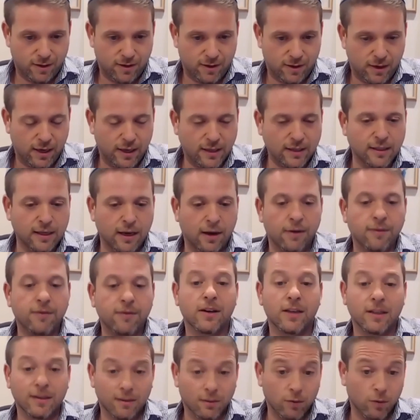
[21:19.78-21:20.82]
Esau,
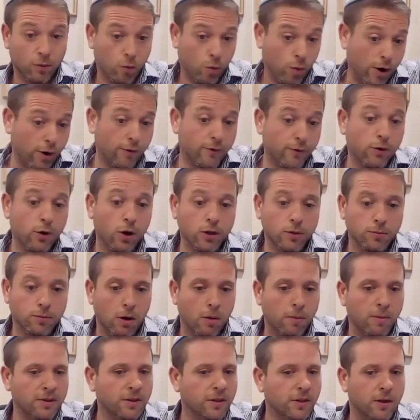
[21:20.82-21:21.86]
it's one of those
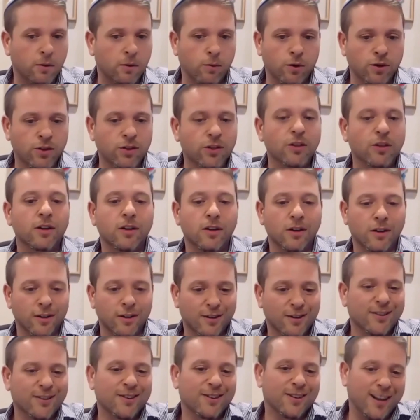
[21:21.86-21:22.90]
moments in which,
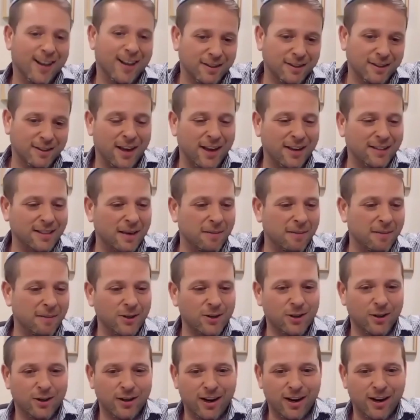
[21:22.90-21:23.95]
as I
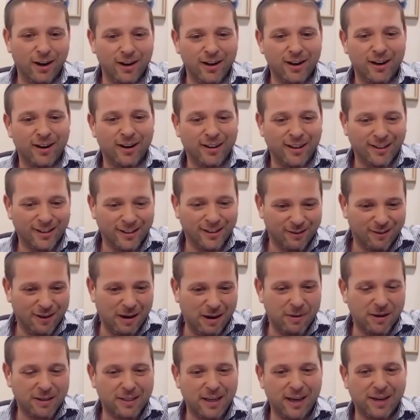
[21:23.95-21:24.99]
mentioned earlier, that
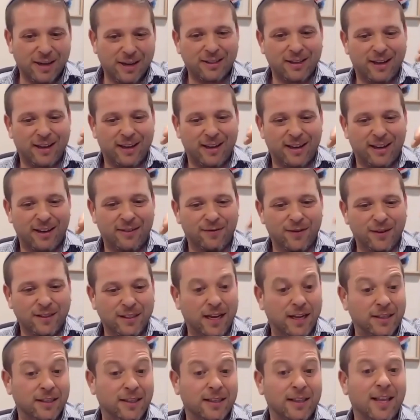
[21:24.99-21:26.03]
Rabbi Sachs
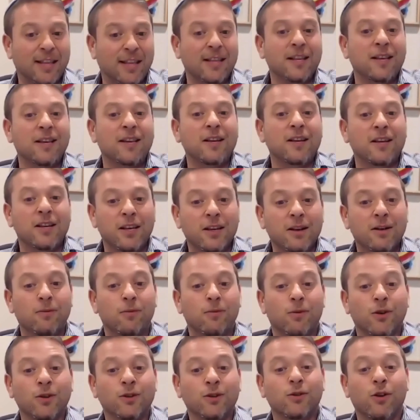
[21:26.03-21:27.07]
emphasized that he
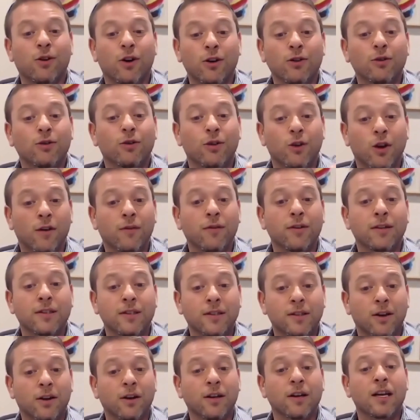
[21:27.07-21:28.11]
was going to love
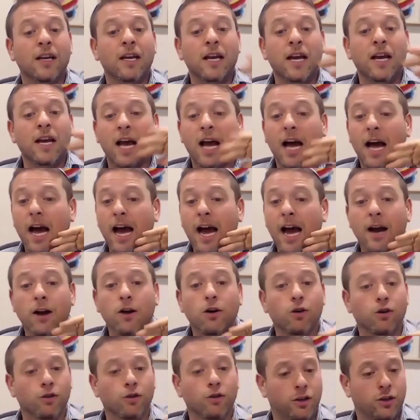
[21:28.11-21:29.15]
his son
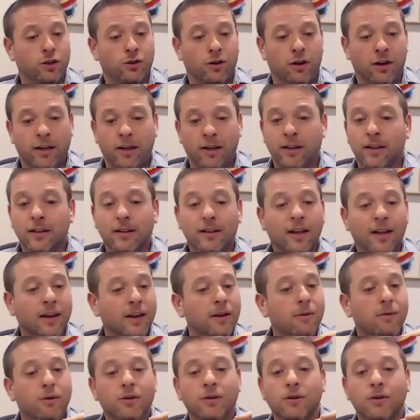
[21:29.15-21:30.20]
unconditionally, that
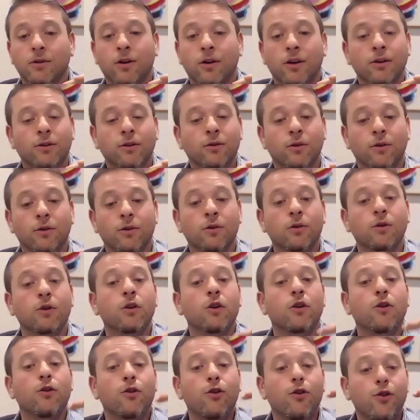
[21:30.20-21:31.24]
he was going to do
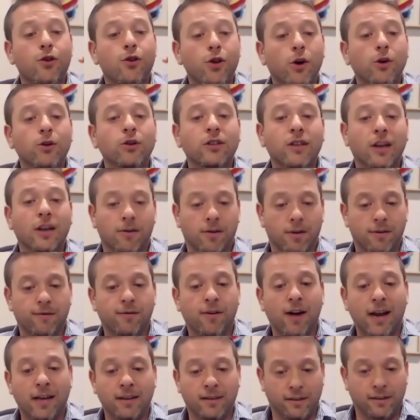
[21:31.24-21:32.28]
no
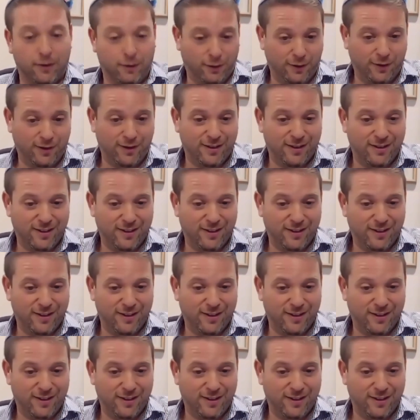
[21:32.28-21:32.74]
sacrifices